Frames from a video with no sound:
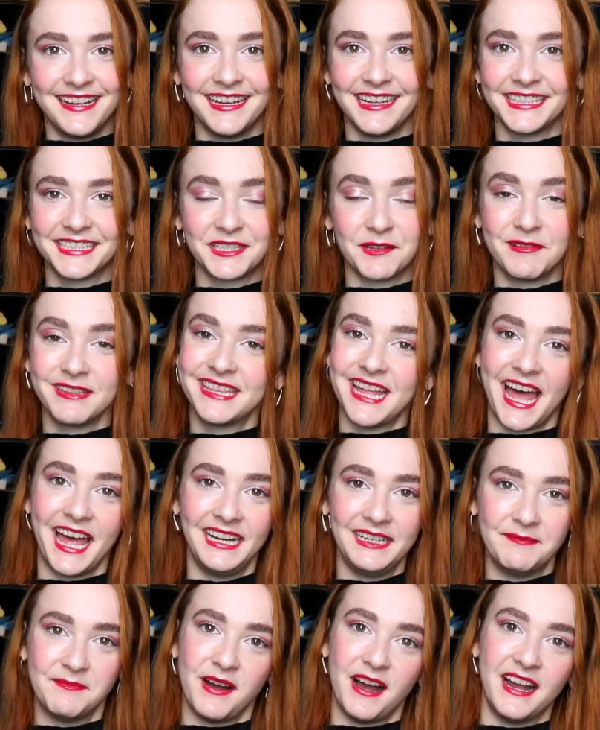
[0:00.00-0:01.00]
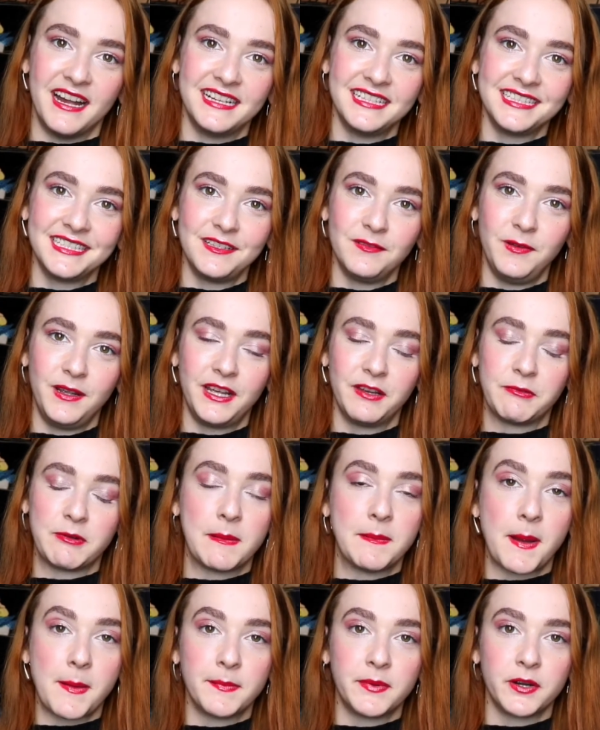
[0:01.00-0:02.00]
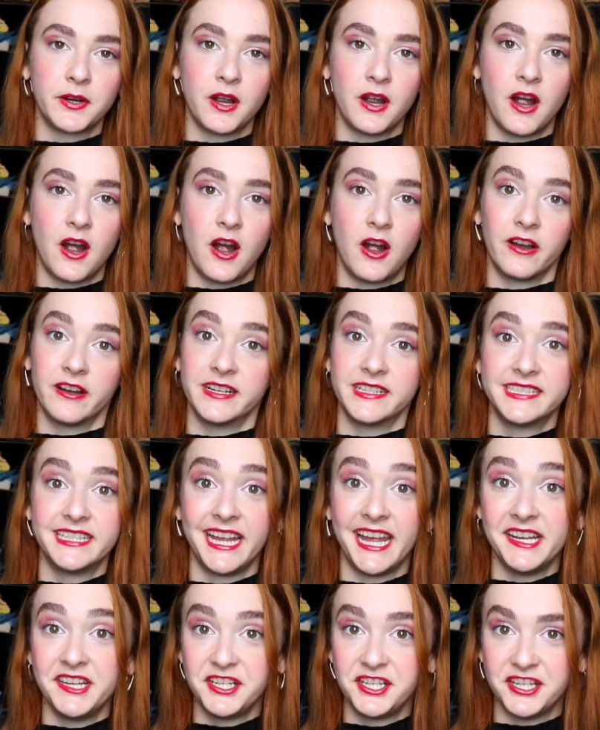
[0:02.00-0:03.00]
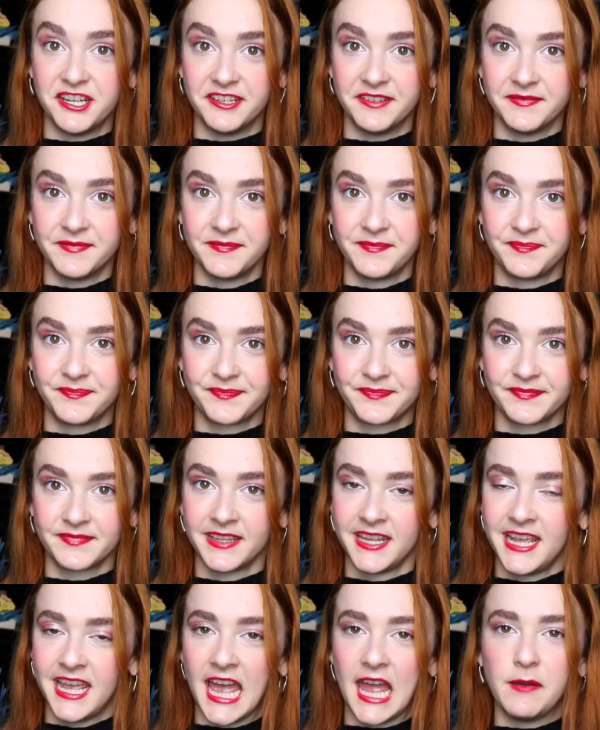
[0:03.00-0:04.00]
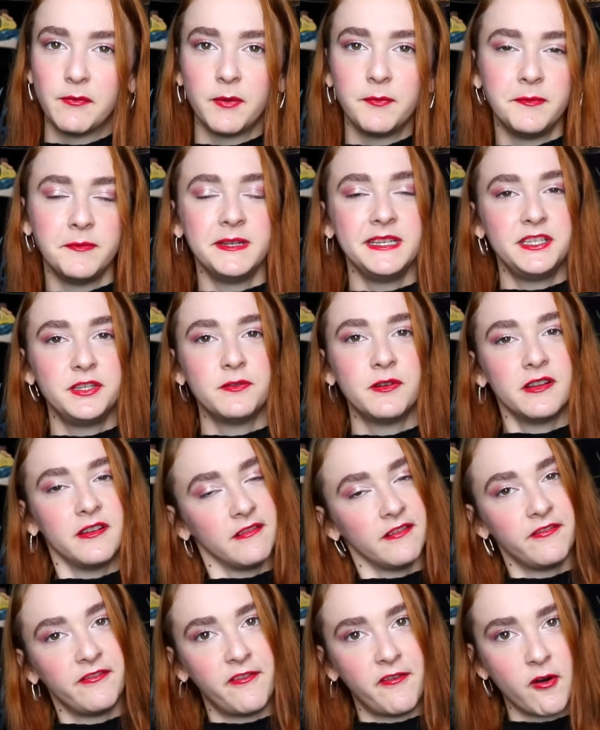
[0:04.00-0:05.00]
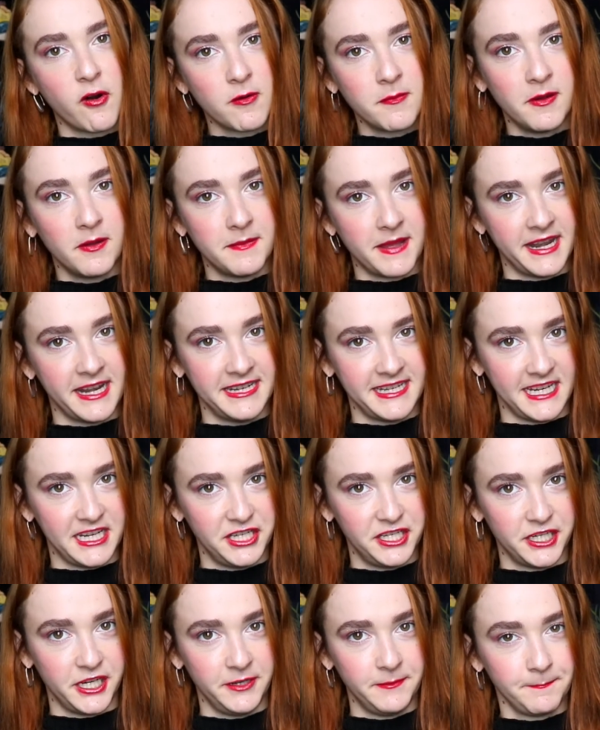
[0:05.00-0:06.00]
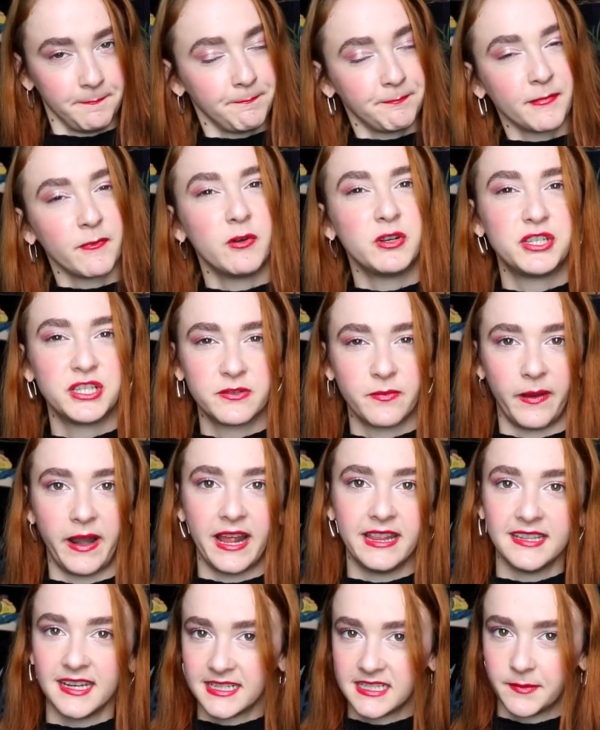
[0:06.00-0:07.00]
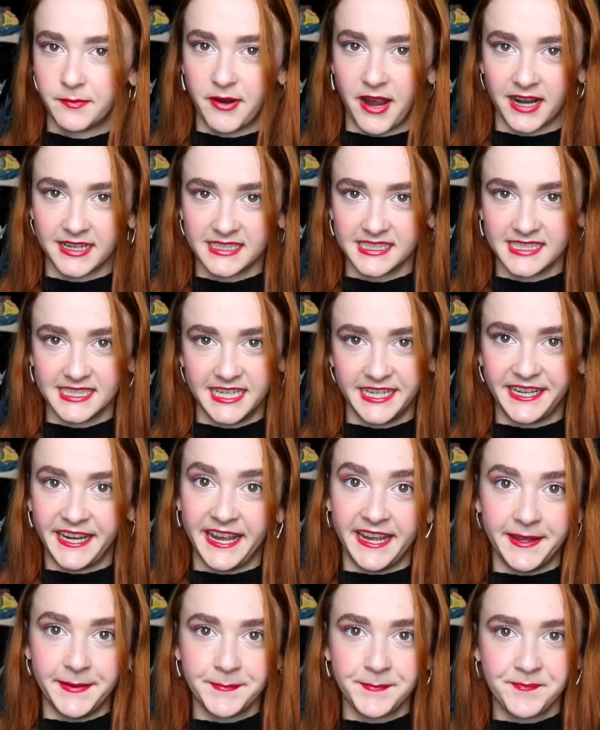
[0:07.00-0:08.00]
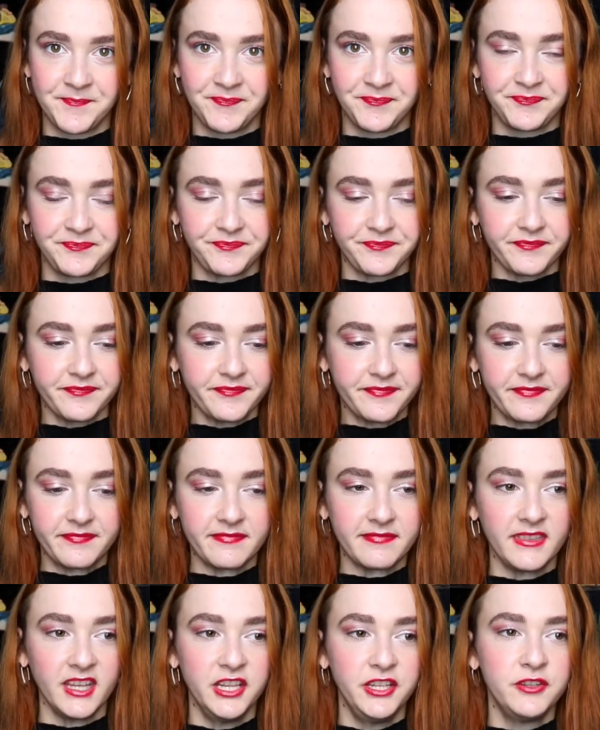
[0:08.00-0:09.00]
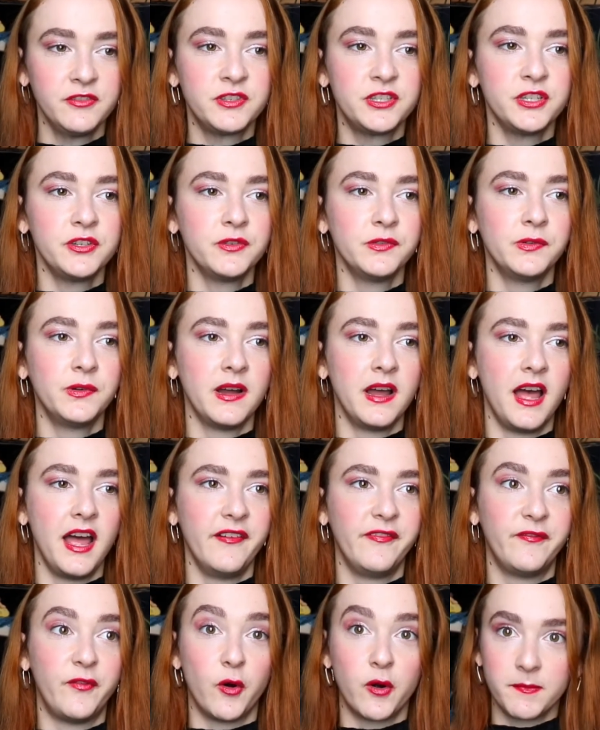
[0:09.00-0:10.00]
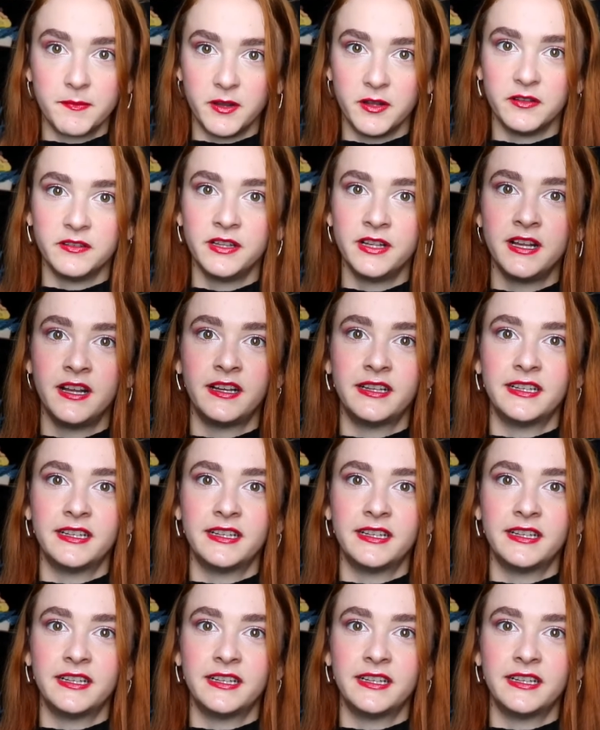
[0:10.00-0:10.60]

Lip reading: So with that in mind, we can remember our intention. And when we do a formal meditation, which is what I'd like to practice today, you do a formal